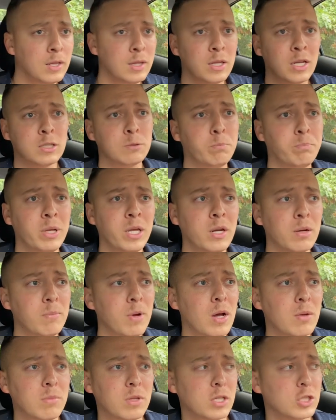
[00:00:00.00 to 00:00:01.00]
Let's beat him
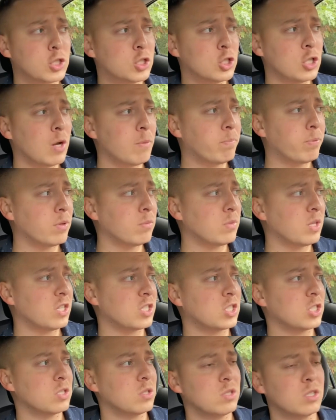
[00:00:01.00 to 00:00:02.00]
up, let's jump him,
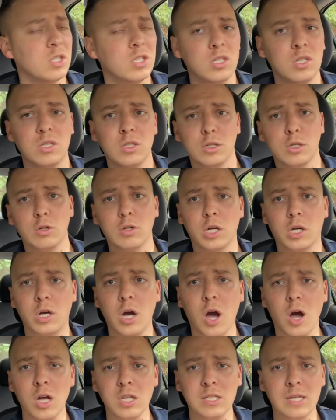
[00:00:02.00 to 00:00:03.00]
let's
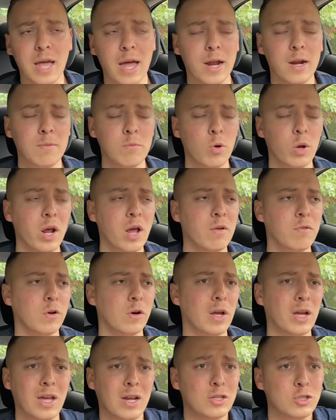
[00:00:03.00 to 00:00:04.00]
cuss at him,
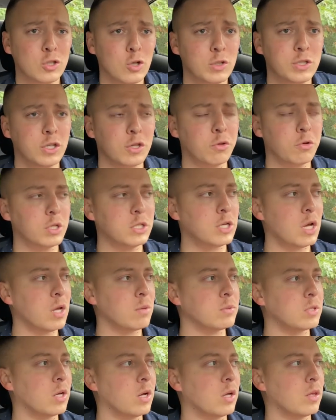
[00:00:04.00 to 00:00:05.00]
whatever. I got assaulted three
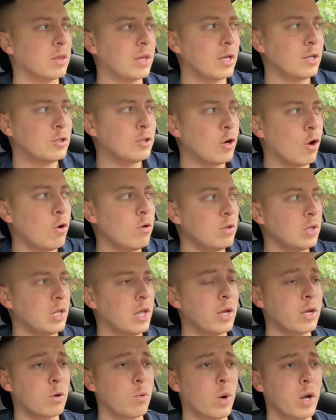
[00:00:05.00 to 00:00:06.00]
times there. They don't
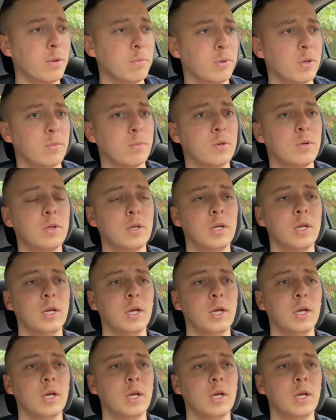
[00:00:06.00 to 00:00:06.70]
like white people